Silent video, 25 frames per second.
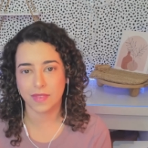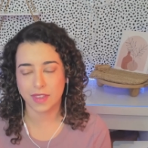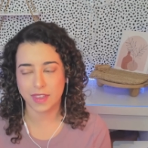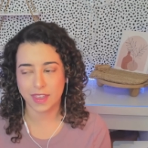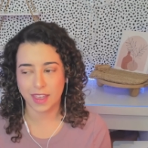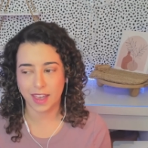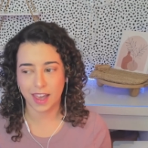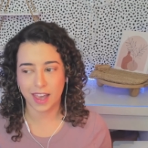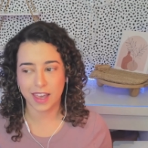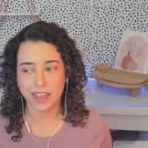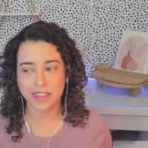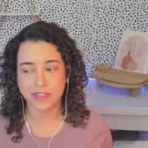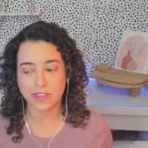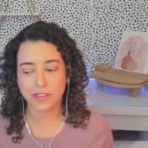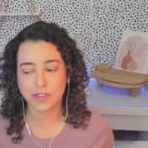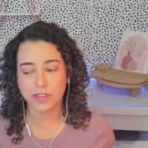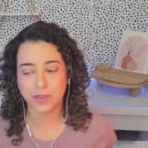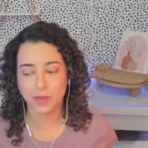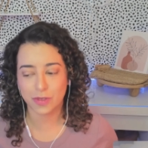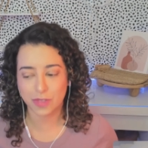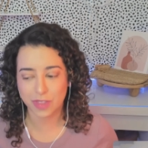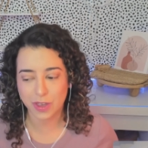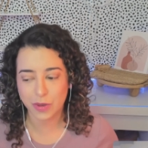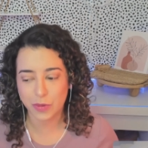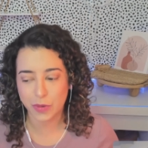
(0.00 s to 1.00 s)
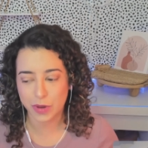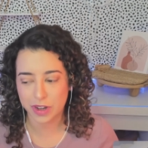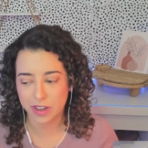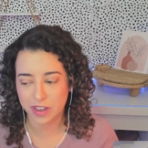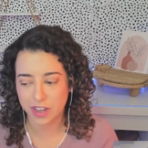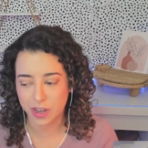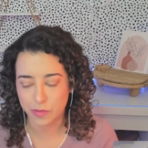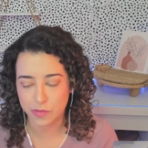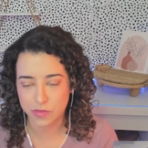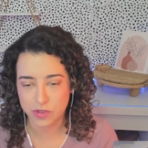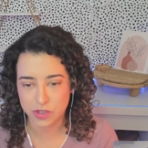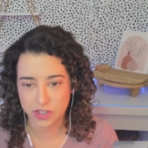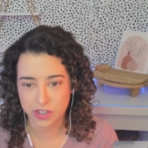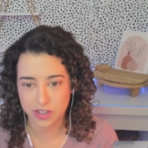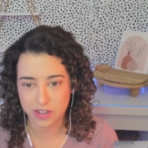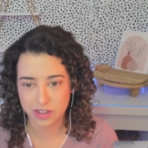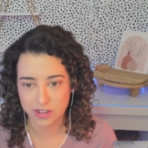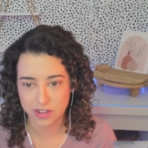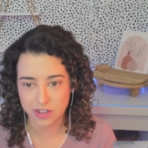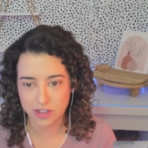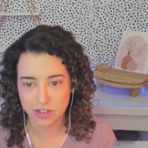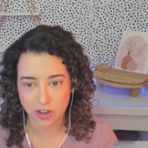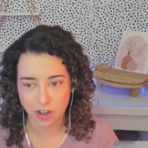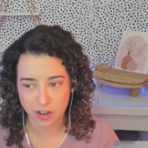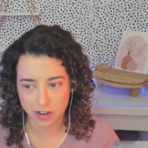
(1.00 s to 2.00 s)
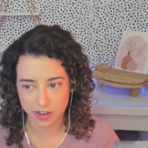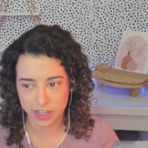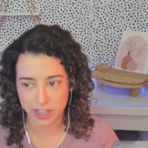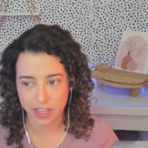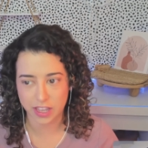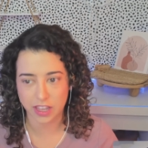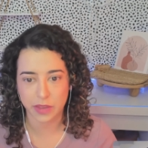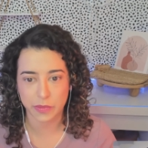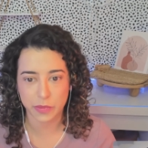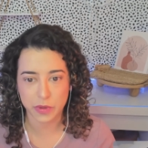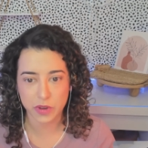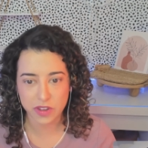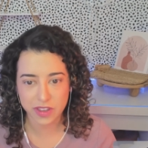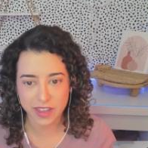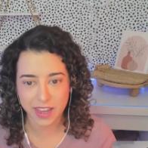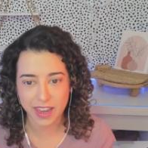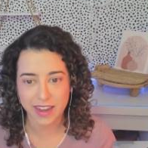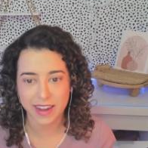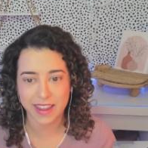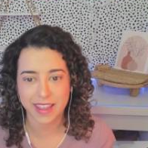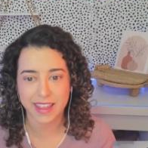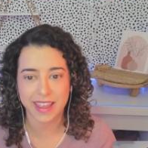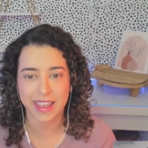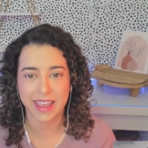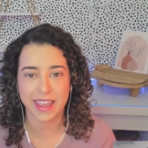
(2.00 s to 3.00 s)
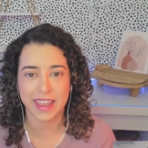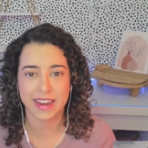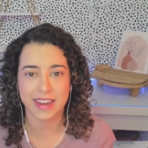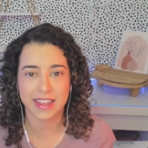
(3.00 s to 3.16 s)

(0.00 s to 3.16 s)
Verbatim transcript: Yeah, I do think when it comes to talking and communicating,